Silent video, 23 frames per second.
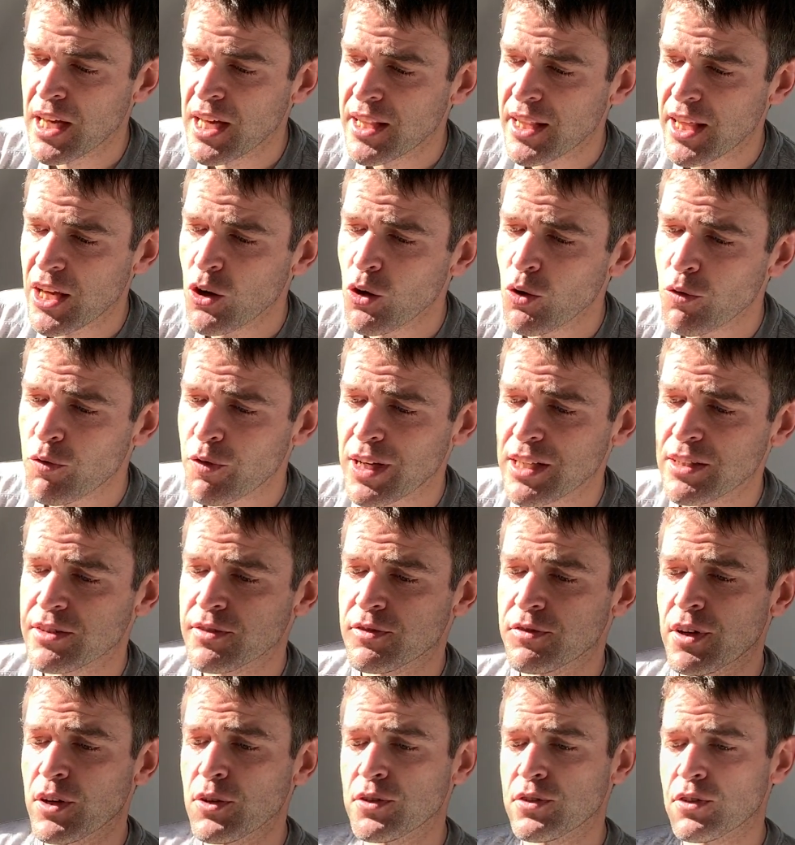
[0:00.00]
They all
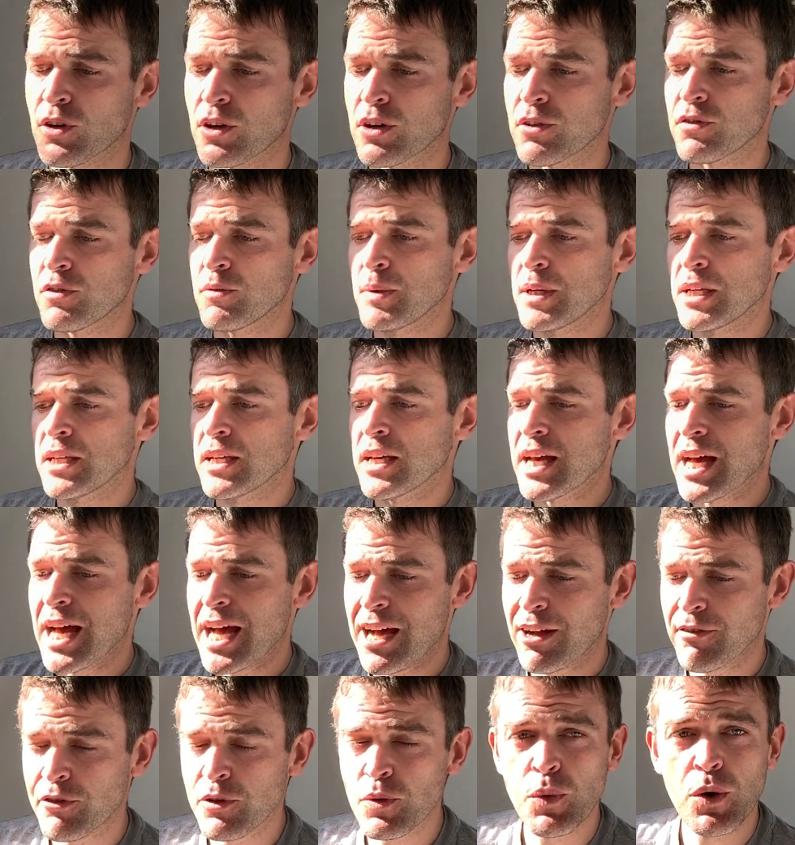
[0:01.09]
felt sorry for me.
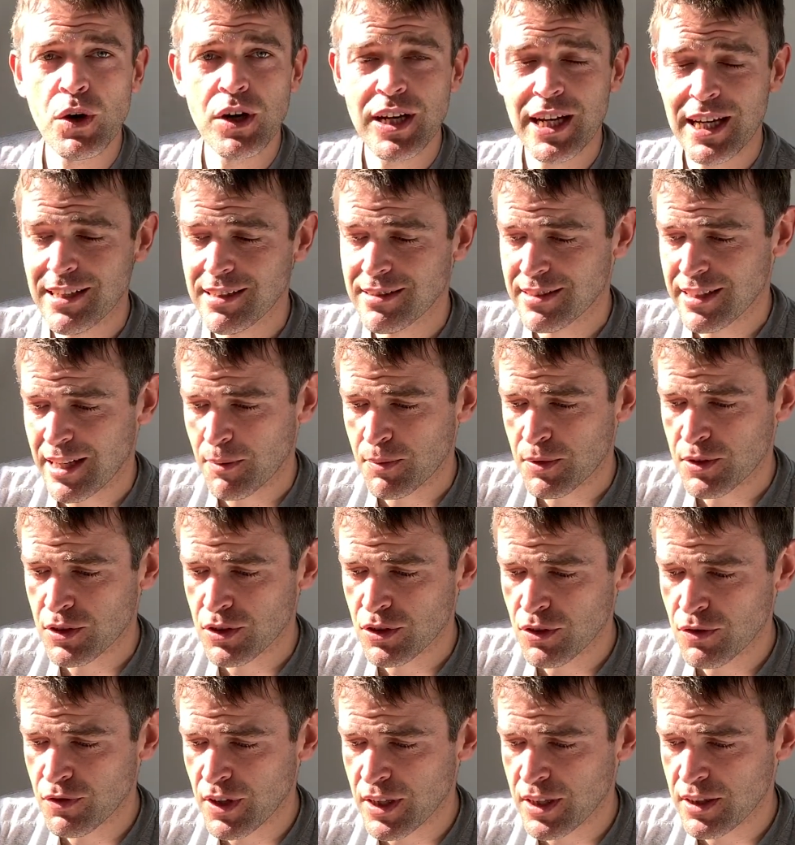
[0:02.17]
Everyone except
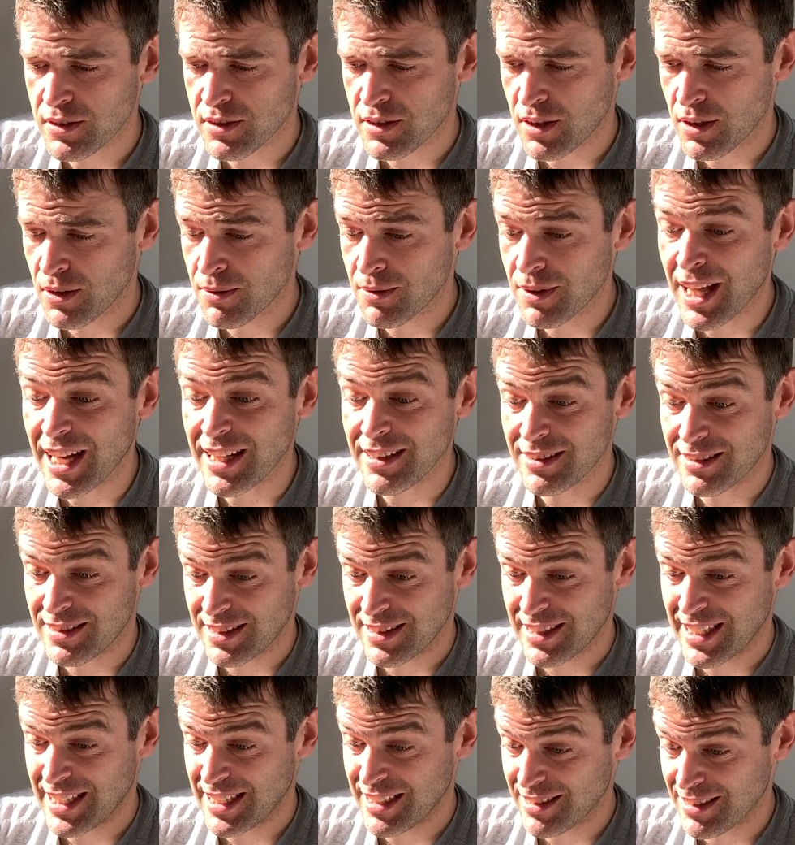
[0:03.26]
Sue Featherstone, that
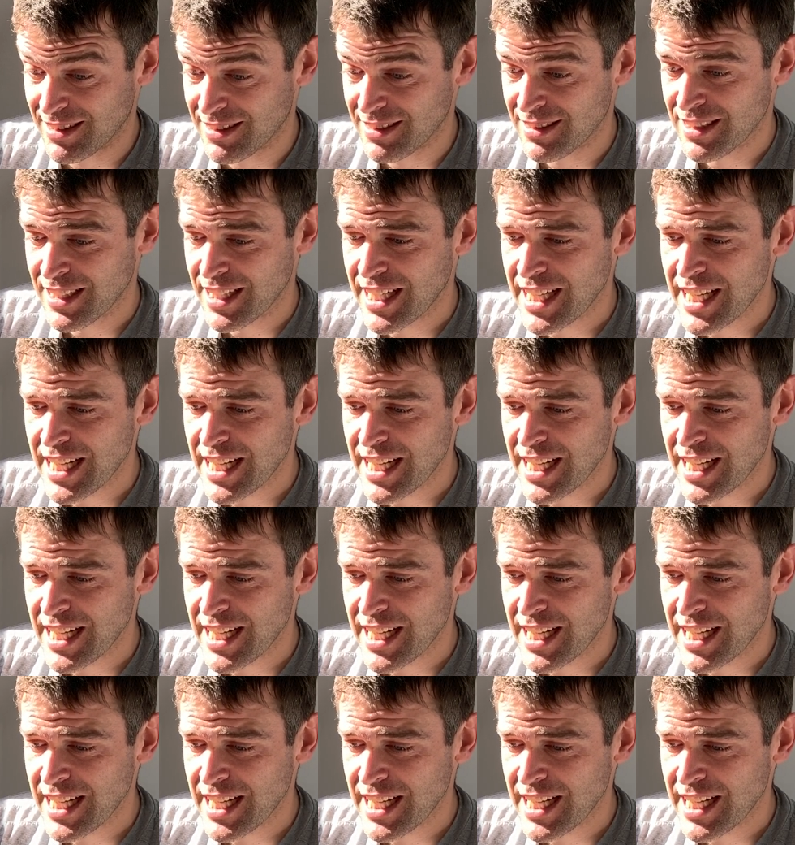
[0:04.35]
is.